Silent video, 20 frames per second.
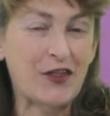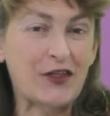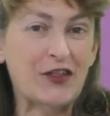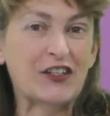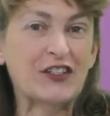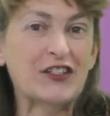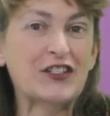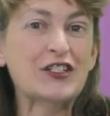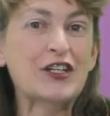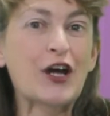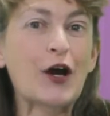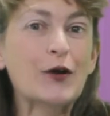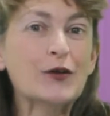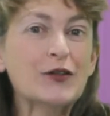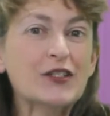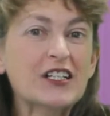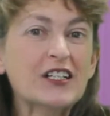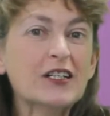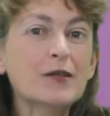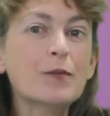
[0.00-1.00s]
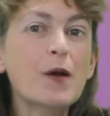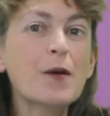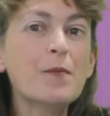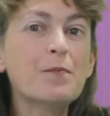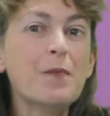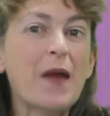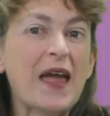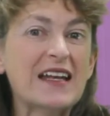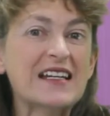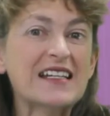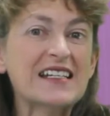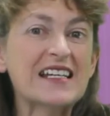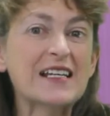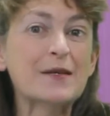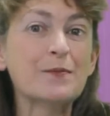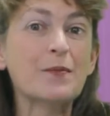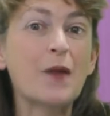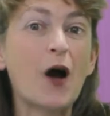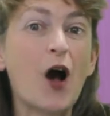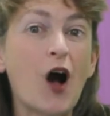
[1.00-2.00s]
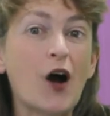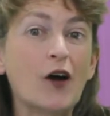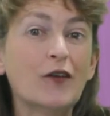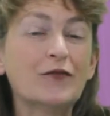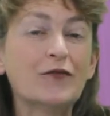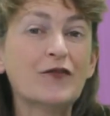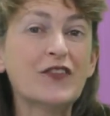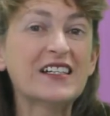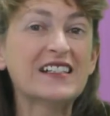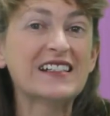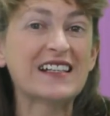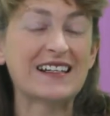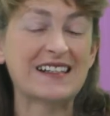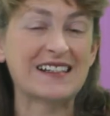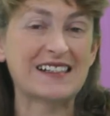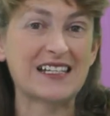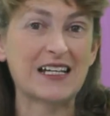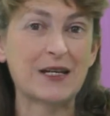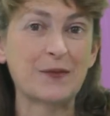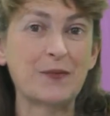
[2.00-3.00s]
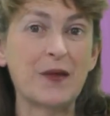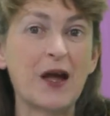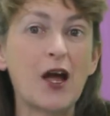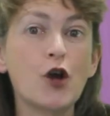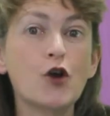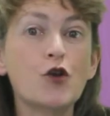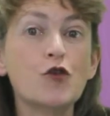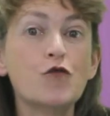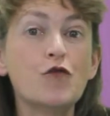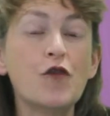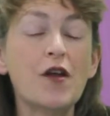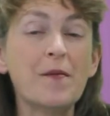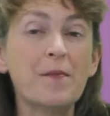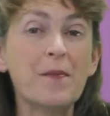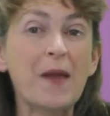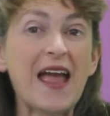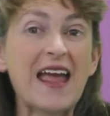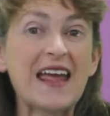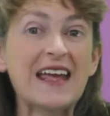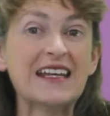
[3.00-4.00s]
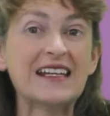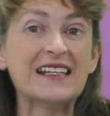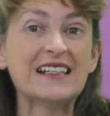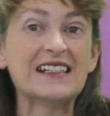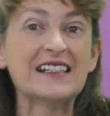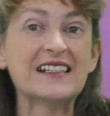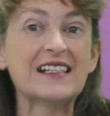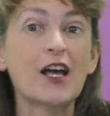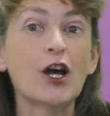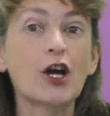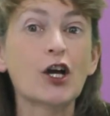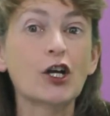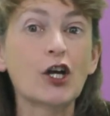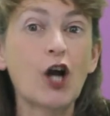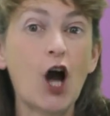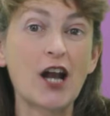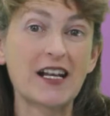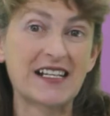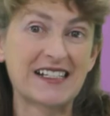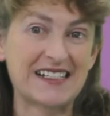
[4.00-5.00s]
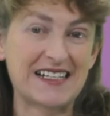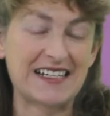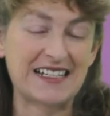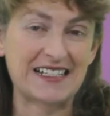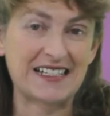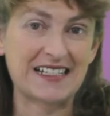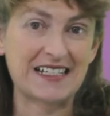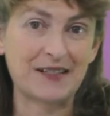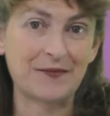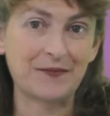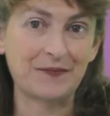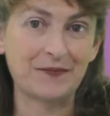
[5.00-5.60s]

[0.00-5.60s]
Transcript: the total momentum of the system remains constant.